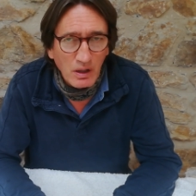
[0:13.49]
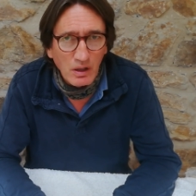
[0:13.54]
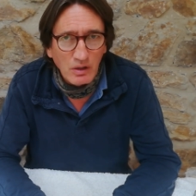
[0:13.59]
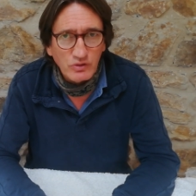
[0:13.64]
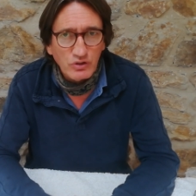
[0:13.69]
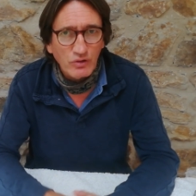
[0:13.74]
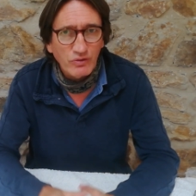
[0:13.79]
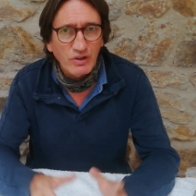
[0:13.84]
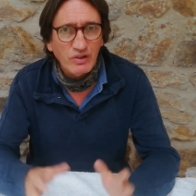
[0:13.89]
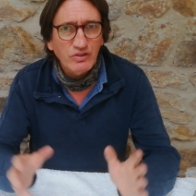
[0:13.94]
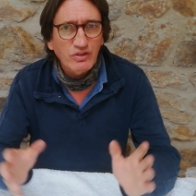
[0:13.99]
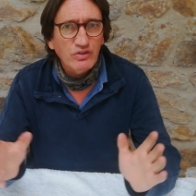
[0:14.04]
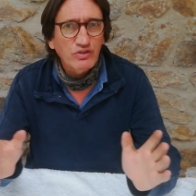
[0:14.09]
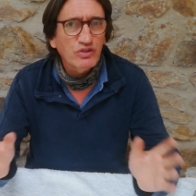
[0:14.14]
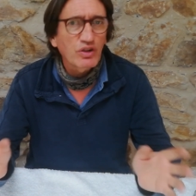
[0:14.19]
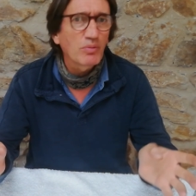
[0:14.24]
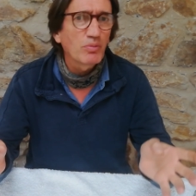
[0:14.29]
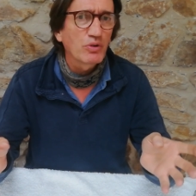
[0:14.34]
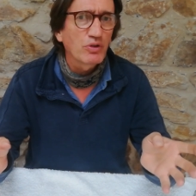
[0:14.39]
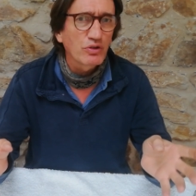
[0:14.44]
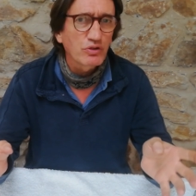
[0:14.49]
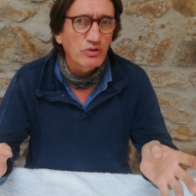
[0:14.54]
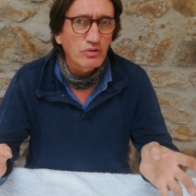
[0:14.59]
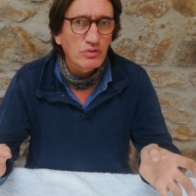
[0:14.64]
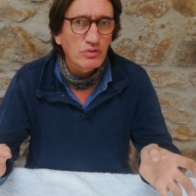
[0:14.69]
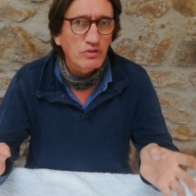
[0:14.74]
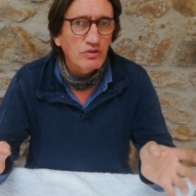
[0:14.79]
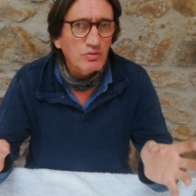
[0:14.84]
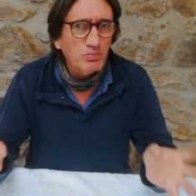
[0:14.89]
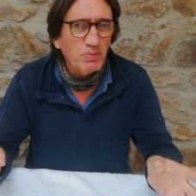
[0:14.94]
So these are some of the
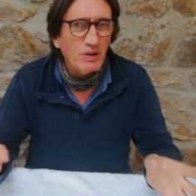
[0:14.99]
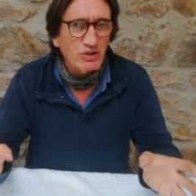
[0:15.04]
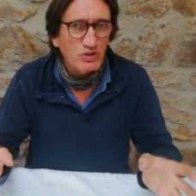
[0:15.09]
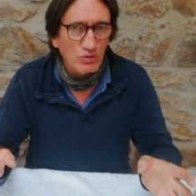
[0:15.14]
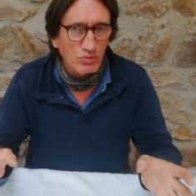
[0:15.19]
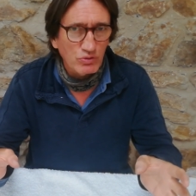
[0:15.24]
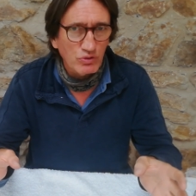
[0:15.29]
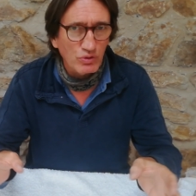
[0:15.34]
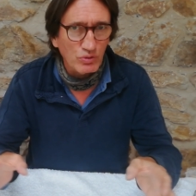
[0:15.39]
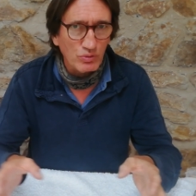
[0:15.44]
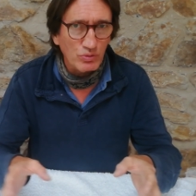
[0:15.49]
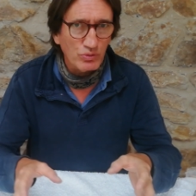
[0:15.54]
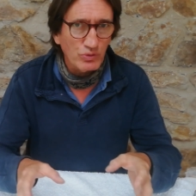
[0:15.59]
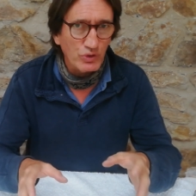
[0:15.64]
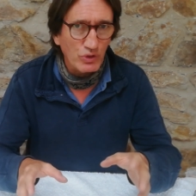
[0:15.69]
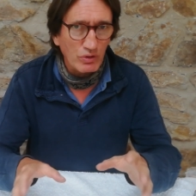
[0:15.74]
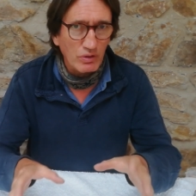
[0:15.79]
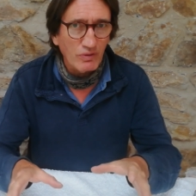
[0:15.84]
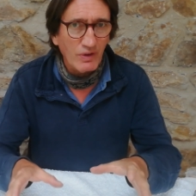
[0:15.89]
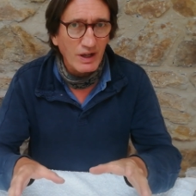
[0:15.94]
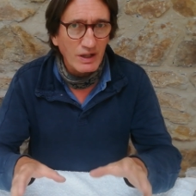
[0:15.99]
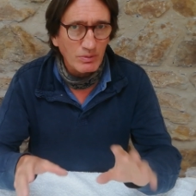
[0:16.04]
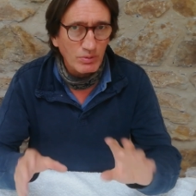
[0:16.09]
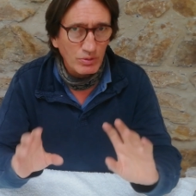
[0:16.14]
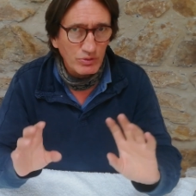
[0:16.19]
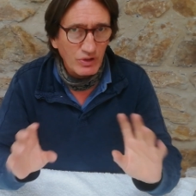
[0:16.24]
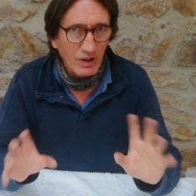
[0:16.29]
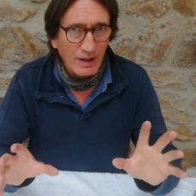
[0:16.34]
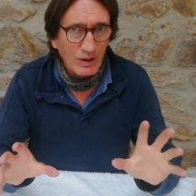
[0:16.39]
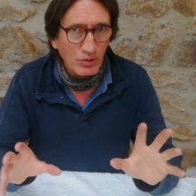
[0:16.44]
special tools that are available
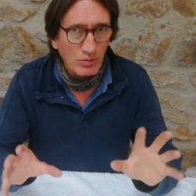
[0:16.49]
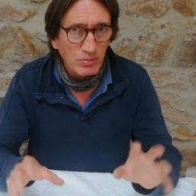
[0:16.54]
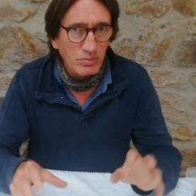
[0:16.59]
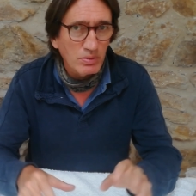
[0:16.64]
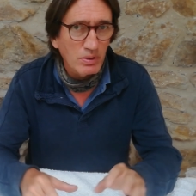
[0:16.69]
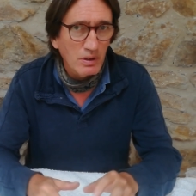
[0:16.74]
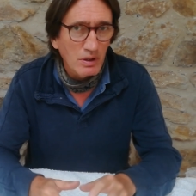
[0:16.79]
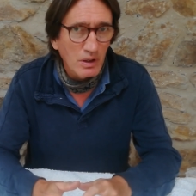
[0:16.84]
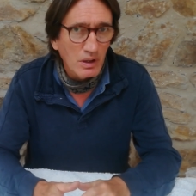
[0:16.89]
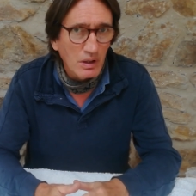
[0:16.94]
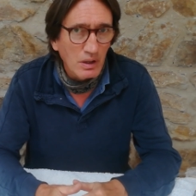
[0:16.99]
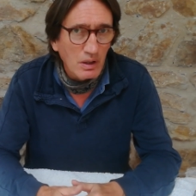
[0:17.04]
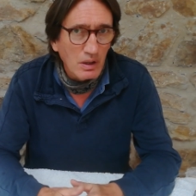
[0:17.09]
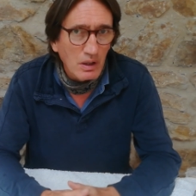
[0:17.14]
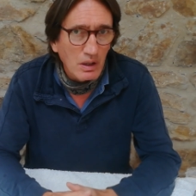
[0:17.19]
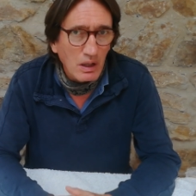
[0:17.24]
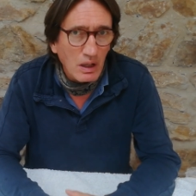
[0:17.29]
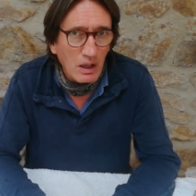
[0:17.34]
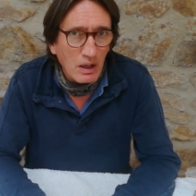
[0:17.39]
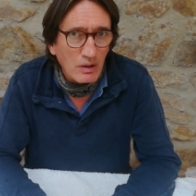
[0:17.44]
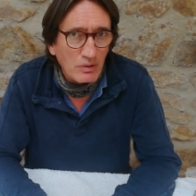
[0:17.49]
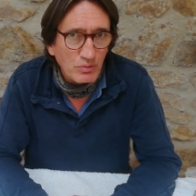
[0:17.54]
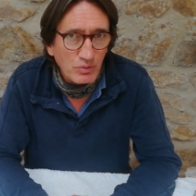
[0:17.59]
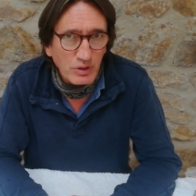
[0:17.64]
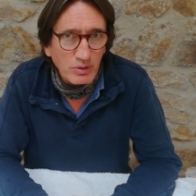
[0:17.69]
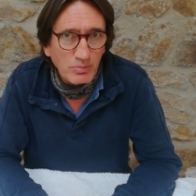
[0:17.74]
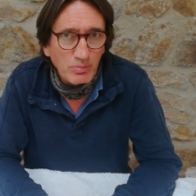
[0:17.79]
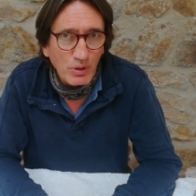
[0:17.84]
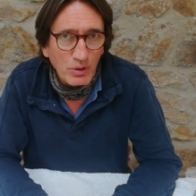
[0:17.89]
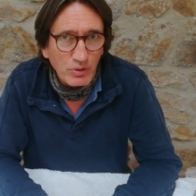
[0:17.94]
to help
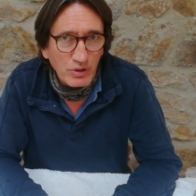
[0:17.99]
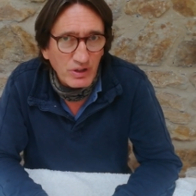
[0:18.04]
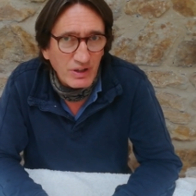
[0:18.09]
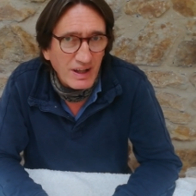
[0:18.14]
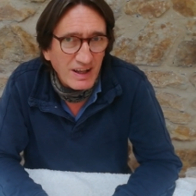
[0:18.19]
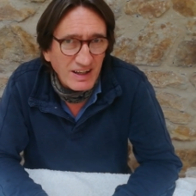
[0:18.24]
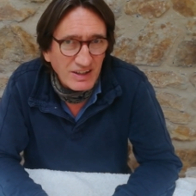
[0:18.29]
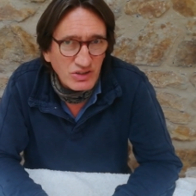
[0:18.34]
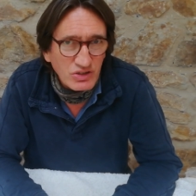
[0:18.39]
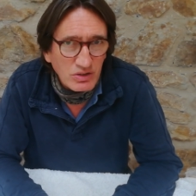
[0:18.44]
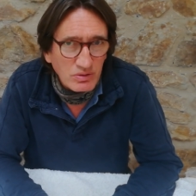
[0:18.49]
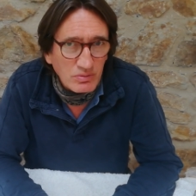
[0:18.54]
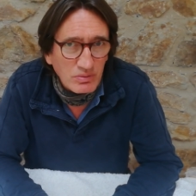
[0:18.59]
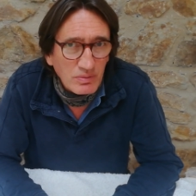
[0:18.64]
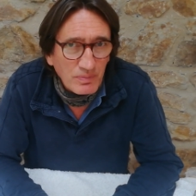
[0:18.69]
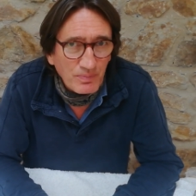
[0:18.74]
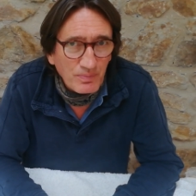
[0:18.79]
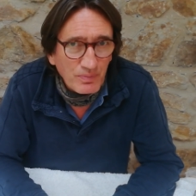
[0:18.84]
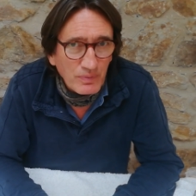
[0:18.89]
rebuilding that engine,